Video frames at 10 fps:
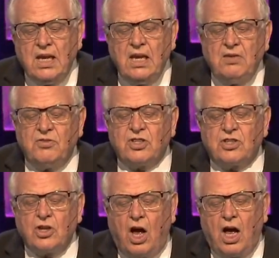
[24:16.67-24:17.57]
Eve
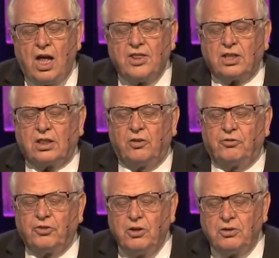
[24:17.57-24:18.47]
saw that the
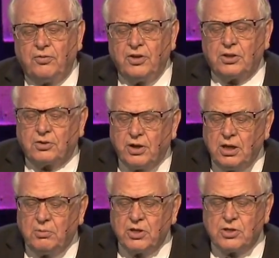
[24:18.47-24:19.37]
fruit of the
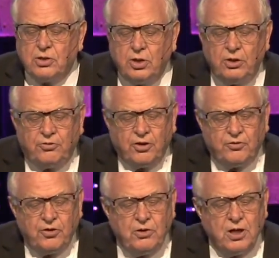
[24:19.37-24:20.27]
tree was good
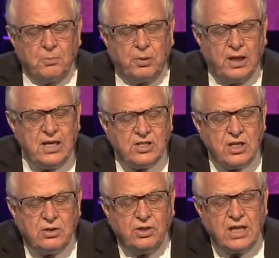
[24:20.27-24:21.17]
for food and
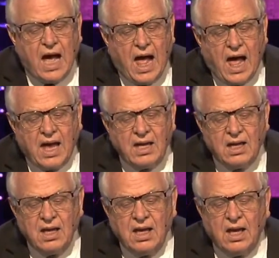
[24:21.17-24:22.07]
pleasing to the eye,